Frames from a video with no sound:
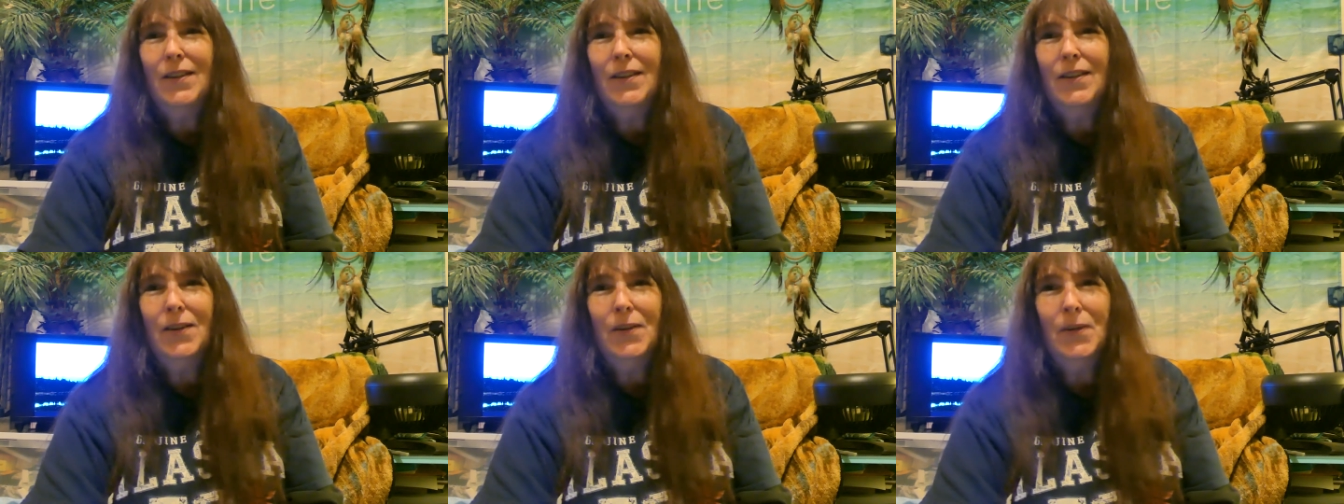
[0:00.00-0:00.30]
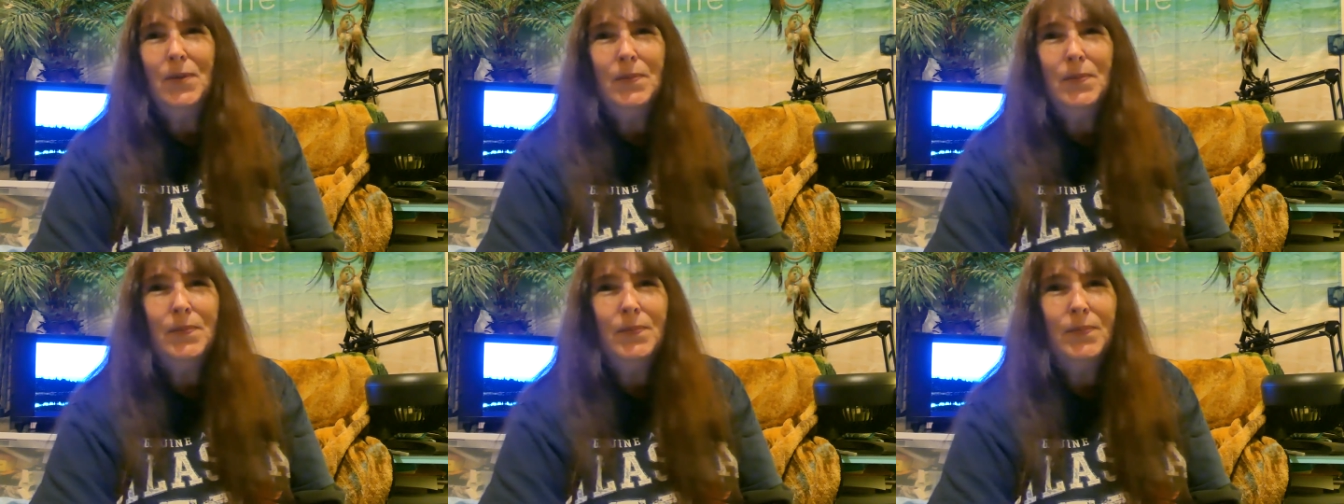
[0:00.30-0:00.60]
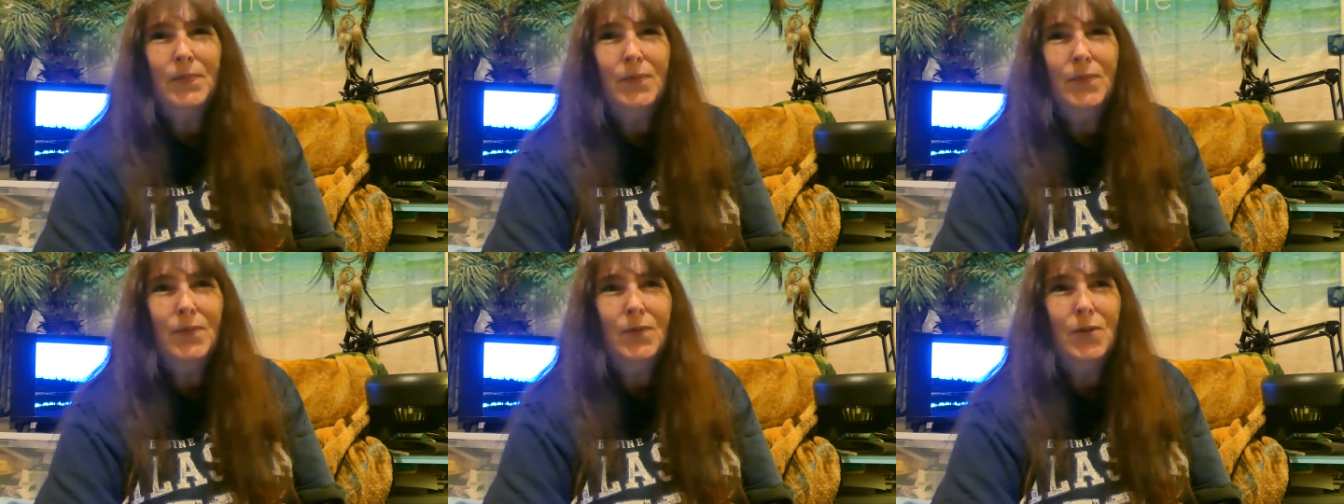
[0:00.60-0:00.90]
Um,
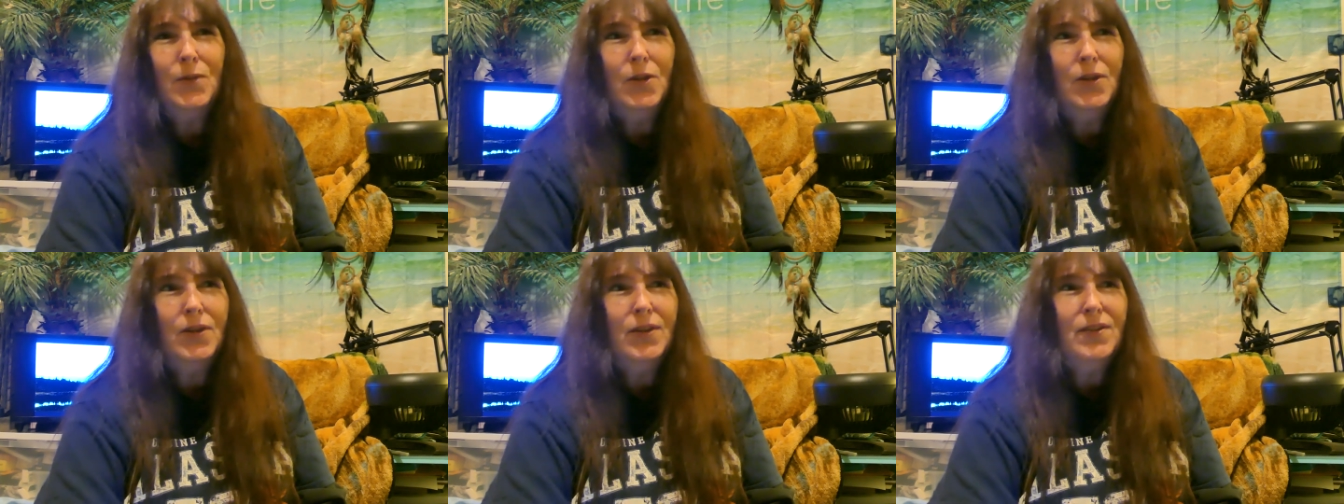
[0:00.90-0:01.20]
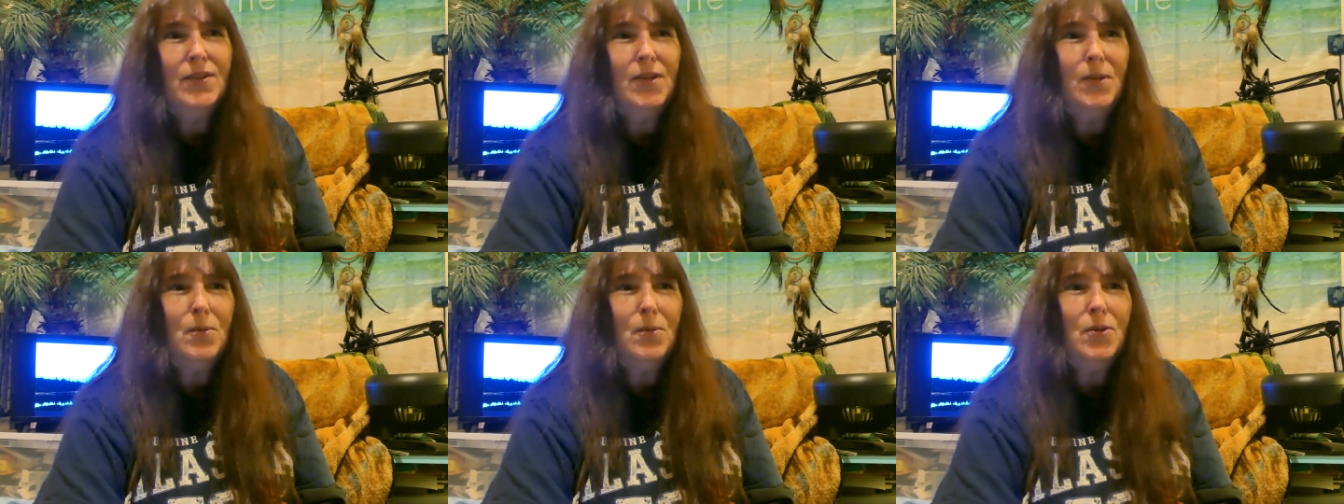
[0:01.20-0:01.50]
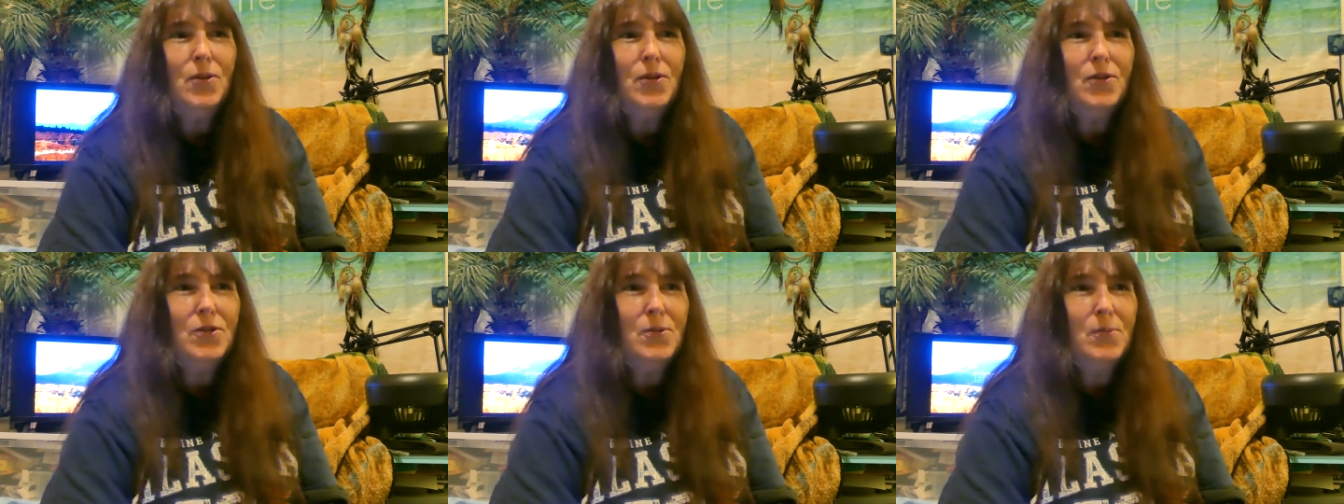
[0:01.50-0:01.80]
during the
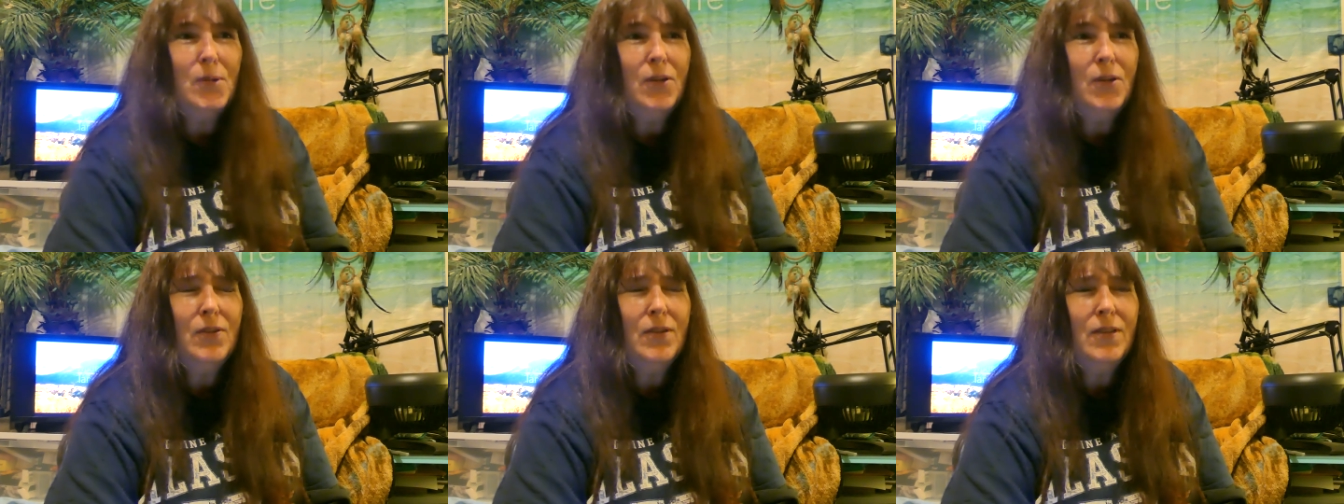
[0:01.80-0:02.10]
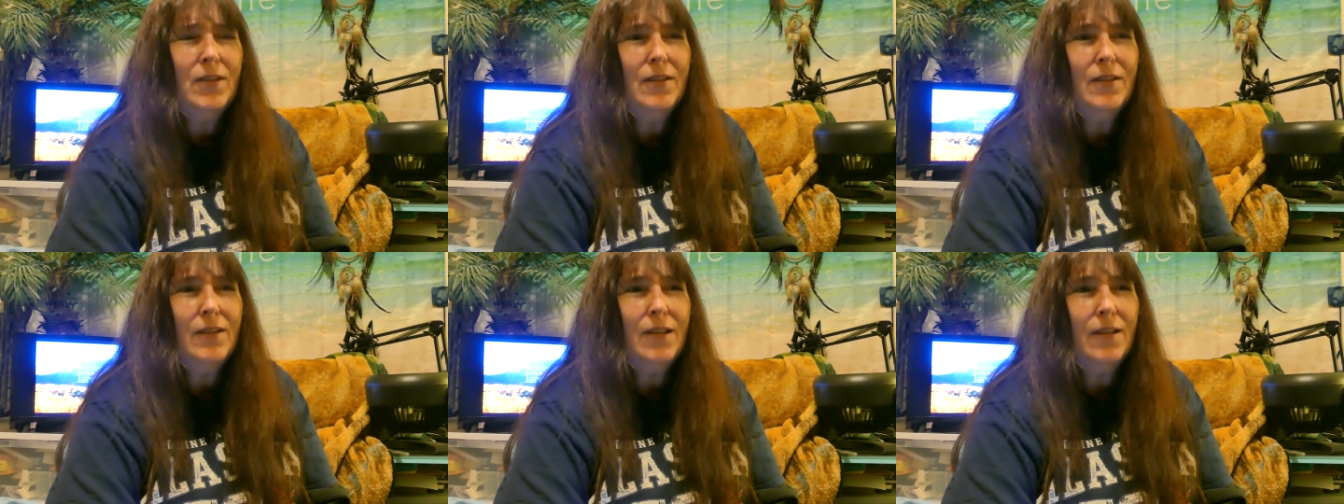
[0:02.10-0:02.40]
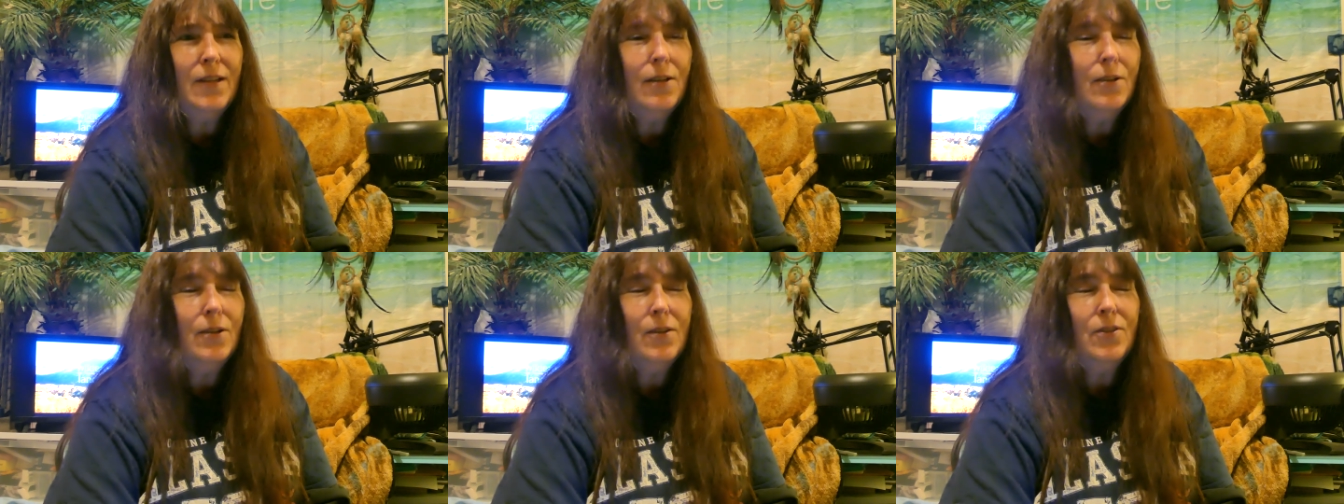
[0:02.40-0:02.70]
summer, there's about
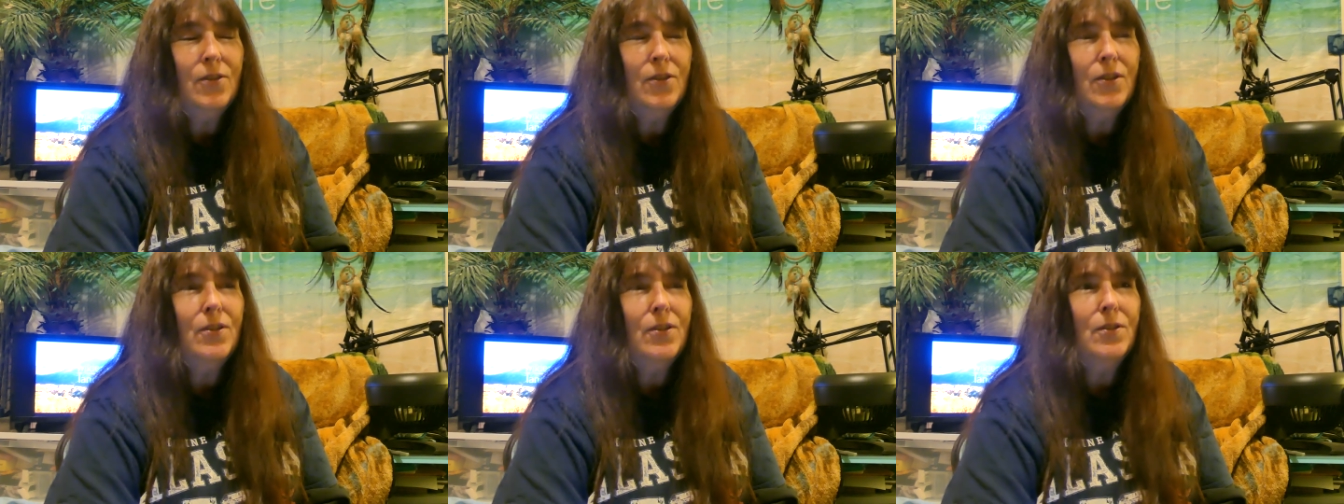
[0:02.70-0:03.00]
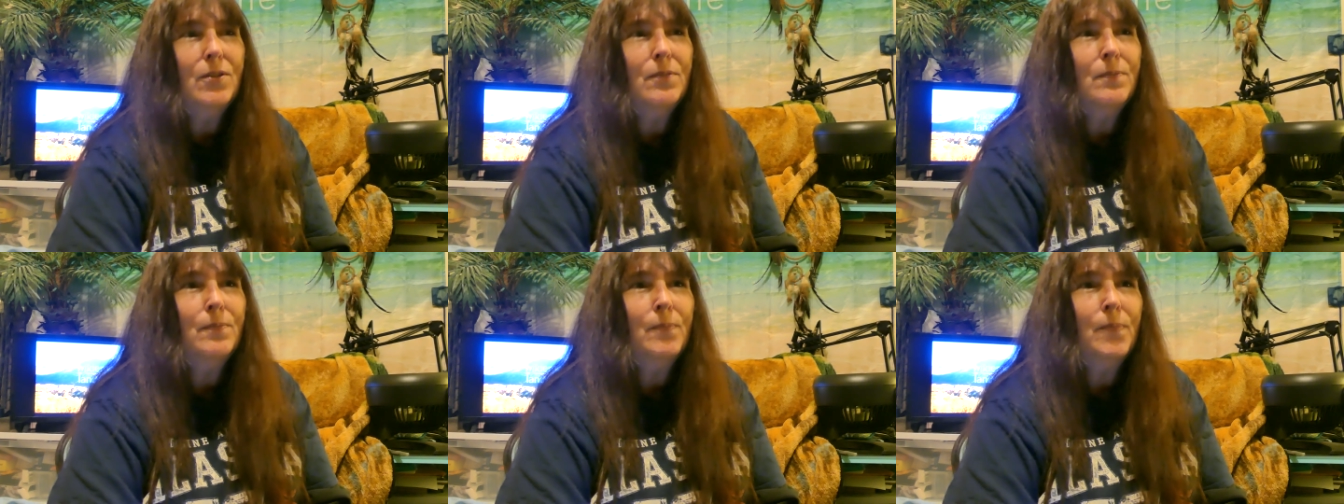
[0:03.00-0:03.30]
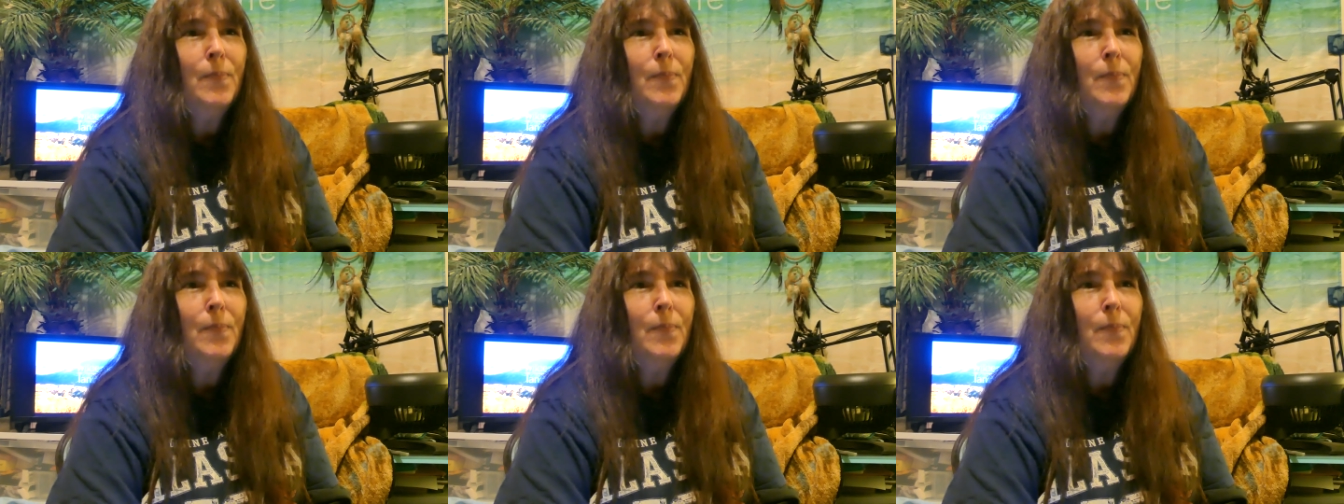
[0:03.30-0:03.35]
6,000, or during the